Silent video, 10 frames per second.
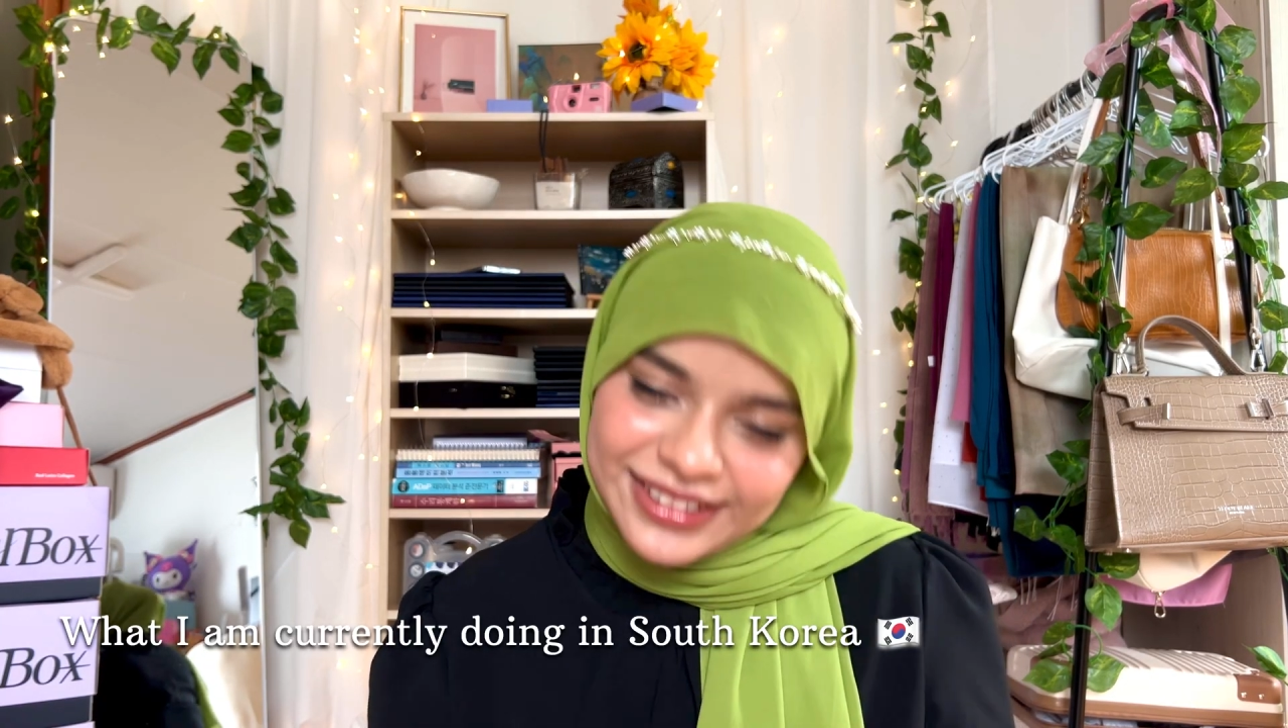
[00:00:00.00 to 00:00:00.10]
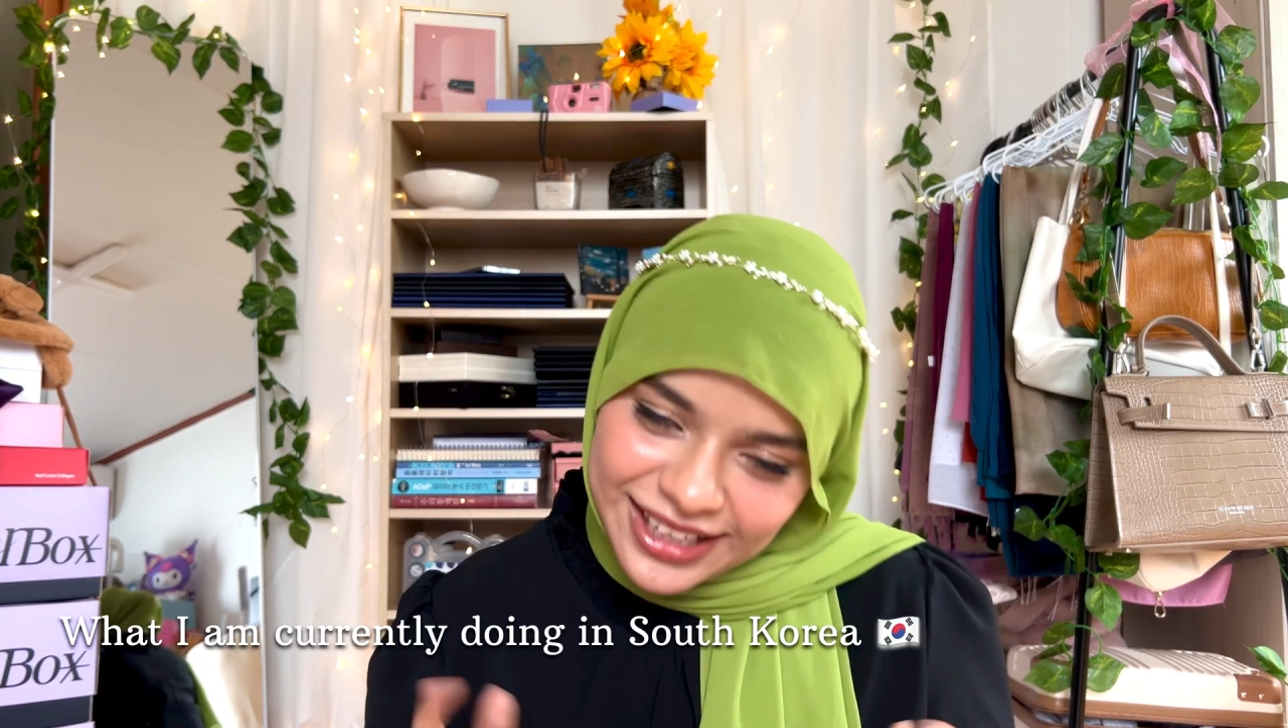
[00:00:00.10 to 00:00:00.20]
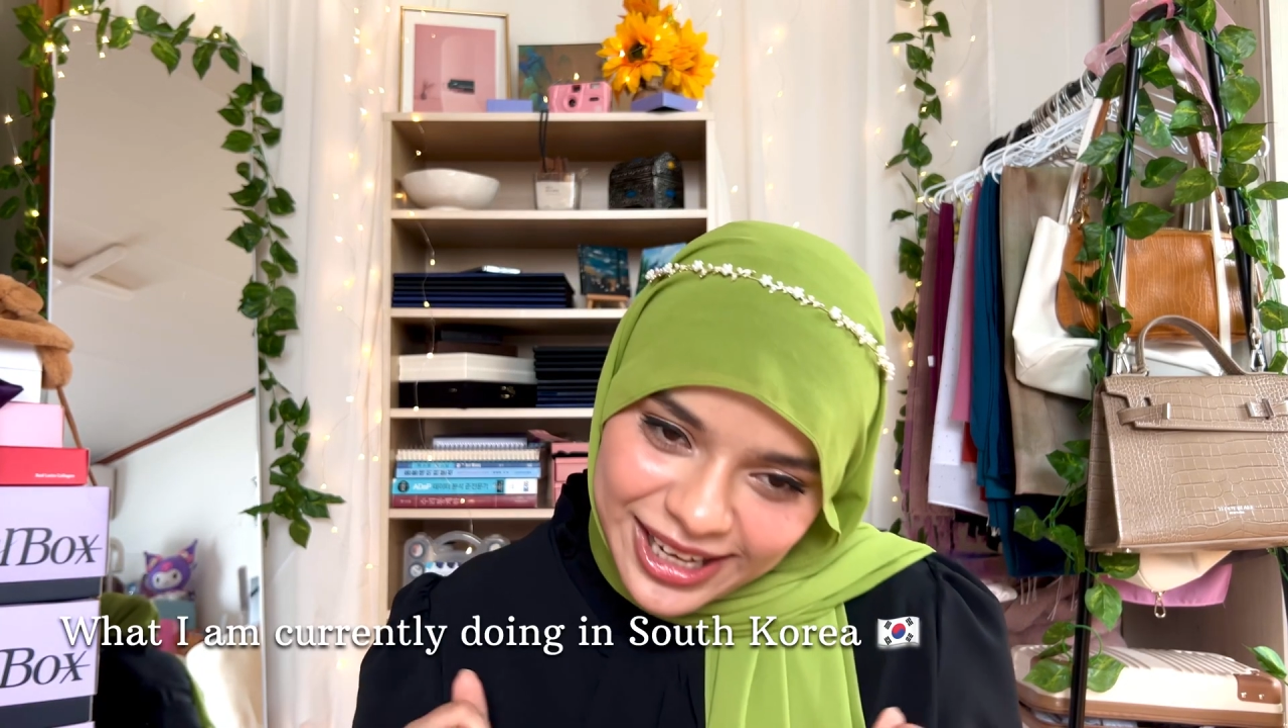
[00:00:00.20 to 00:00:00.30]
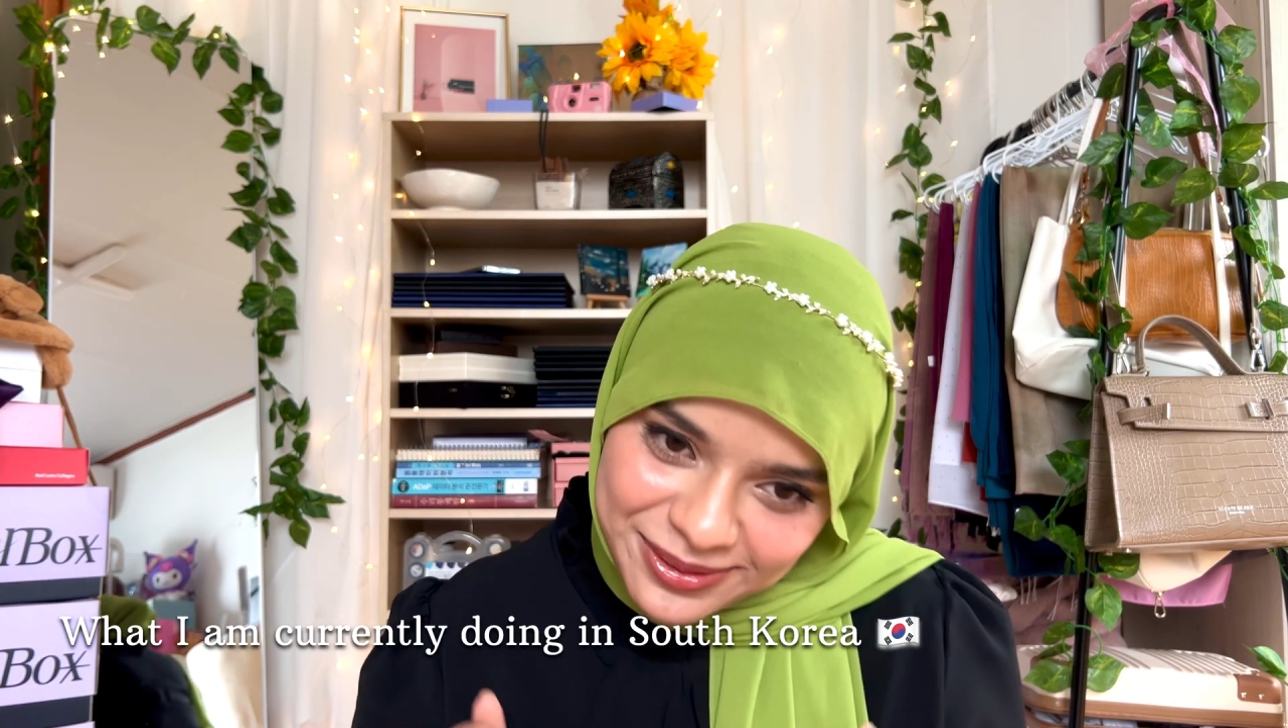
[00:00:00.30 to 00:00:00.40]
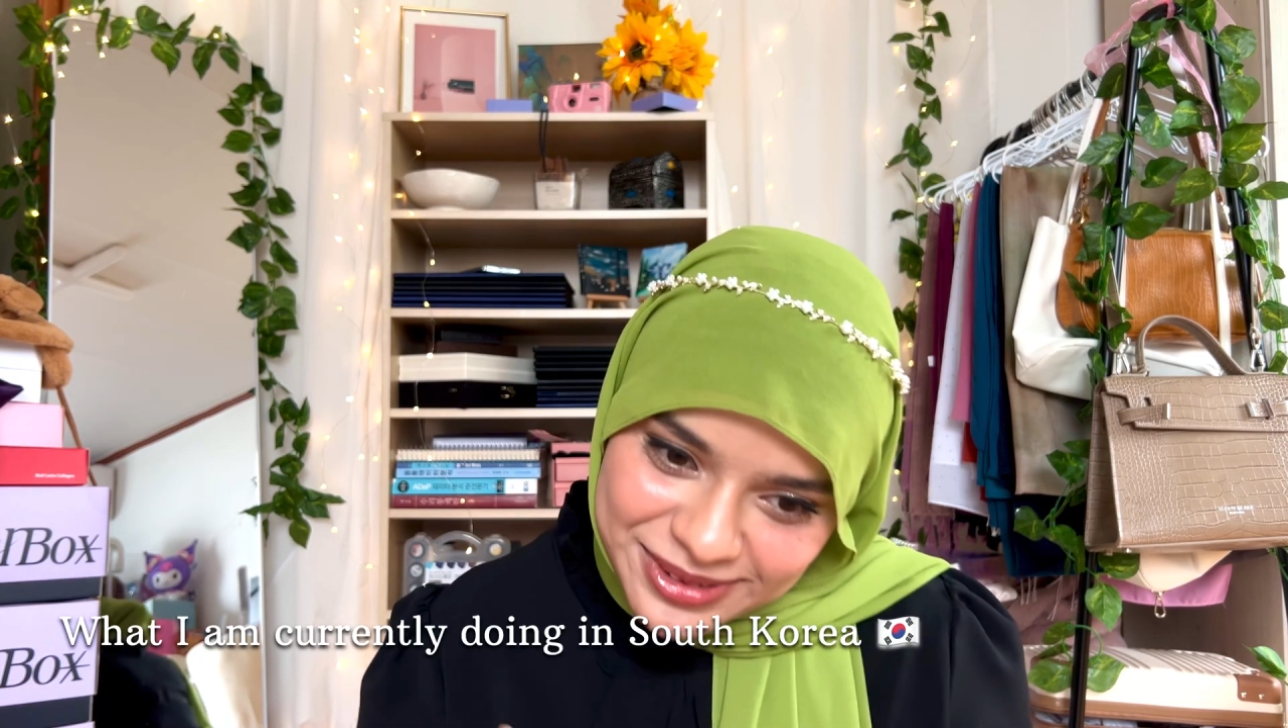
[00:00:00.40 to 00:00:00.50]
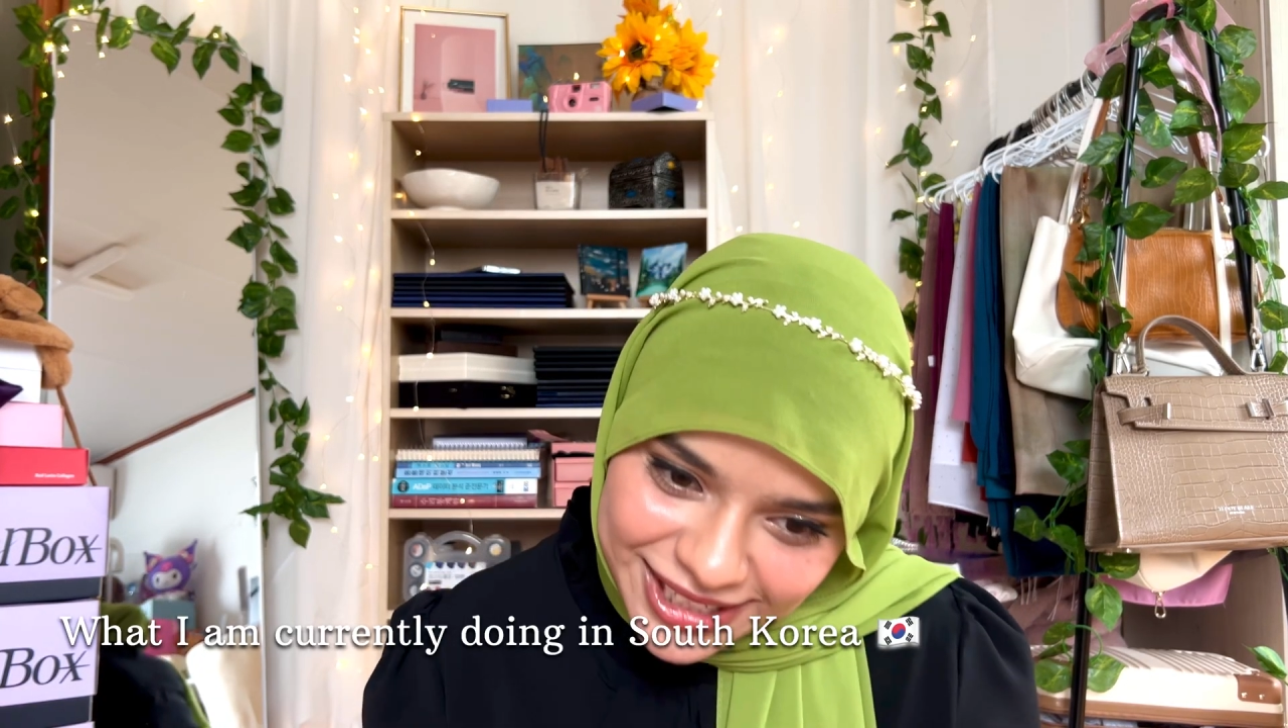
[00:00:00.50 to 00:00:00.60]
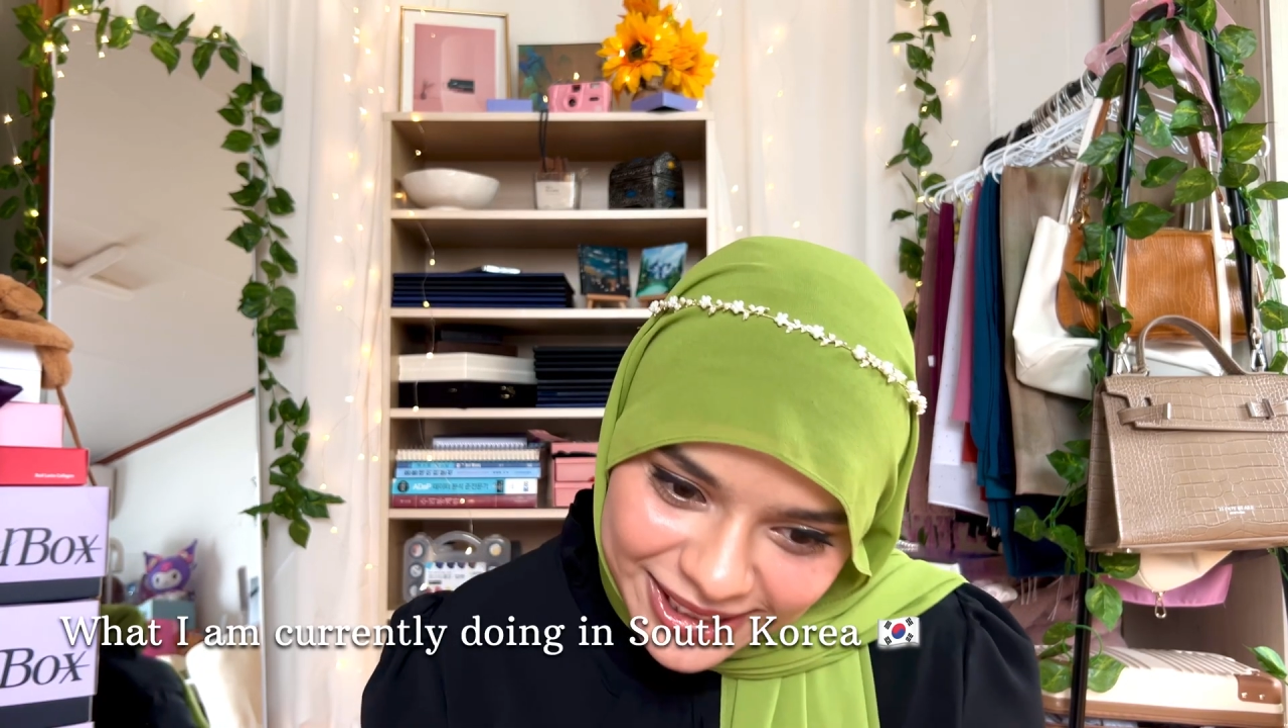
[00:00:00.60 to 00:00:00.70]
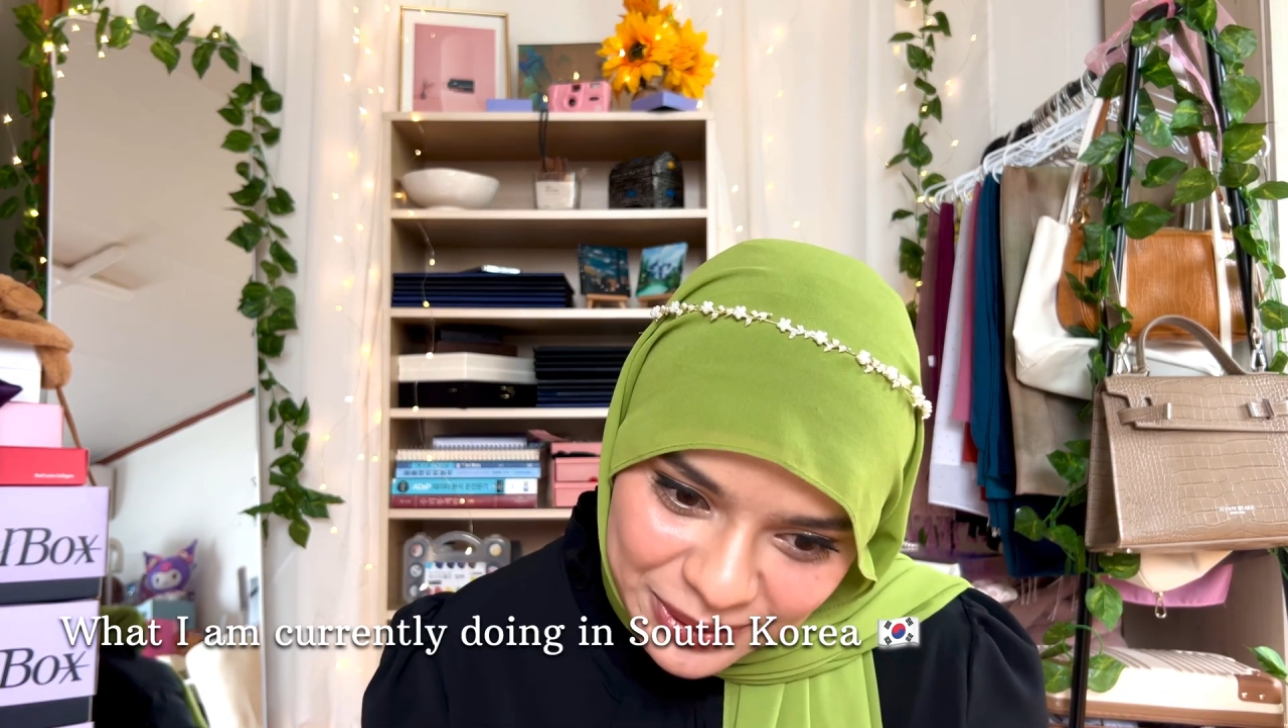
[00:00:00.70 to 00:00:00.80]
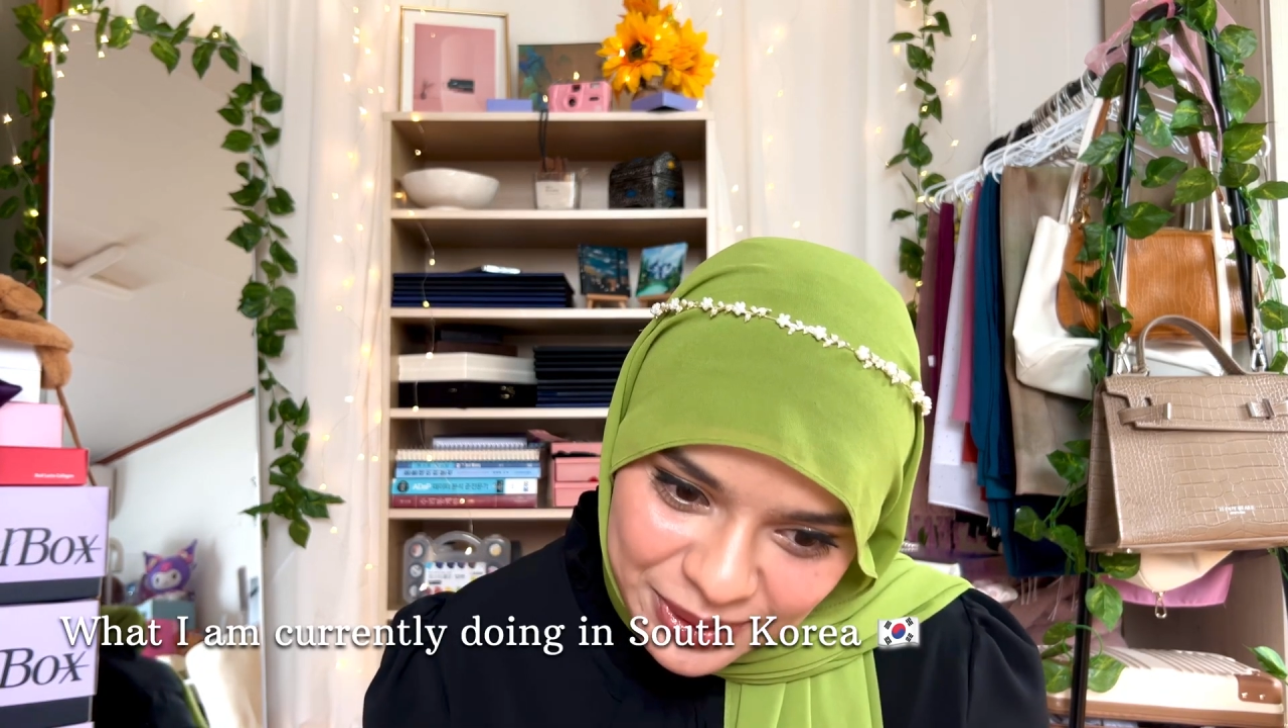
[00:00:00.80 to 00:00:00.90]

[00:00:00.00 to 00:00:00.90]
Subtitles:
I'm starting